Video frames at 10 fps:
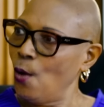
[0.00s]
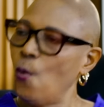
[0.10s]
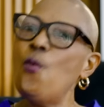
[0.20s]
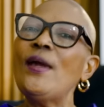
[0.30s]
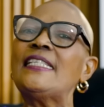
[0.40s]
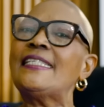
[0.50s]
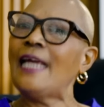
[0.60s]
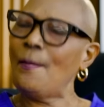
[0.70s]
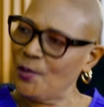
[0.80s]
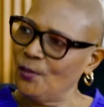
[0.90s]
who were
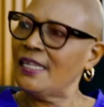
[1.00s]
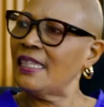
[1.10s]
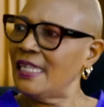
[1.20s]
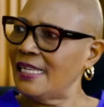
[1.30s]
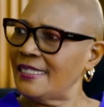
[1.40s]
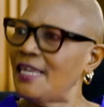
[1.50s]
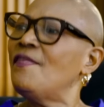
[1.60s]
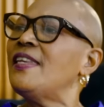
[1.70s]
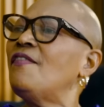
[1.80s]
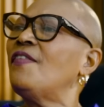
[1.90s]
championing things.
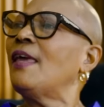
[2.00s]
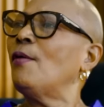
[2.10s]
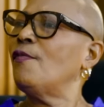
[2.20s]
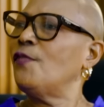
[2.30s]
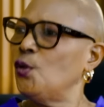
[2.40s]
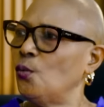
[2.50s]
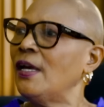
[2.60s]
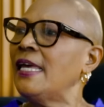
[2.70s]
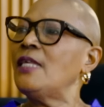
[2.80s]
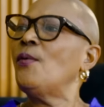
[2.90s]
Even if there were few,
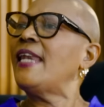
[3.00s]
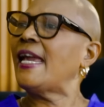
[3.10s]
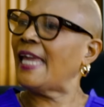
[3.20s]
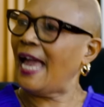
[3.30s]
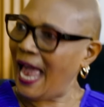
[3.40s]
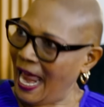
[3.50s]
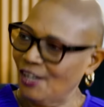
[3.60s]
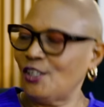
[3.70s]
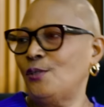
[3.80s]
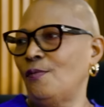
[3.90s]
there were like
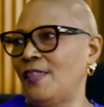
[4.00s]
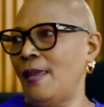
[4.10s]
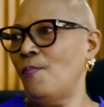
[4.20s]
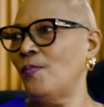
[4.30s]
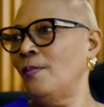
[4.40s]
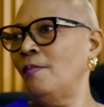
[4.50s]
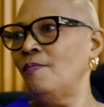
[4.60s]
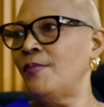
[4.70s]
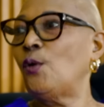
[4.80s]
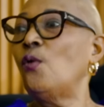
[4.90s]
100 of them
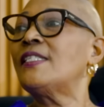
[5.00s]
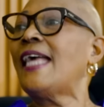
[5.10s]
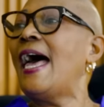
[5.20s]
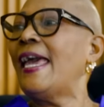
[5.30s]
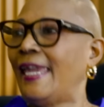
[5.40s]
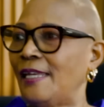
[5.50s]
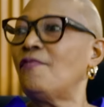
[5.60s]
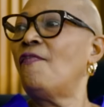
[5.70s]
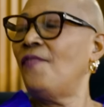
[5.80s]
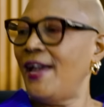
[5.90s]
because I had
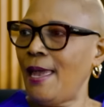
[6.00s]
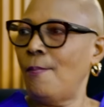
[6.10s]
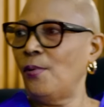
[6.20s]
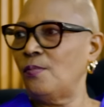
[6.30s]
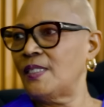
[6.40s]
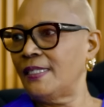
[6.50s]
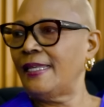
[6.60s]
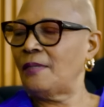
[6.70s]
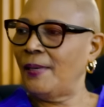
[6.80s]
fire bombs in that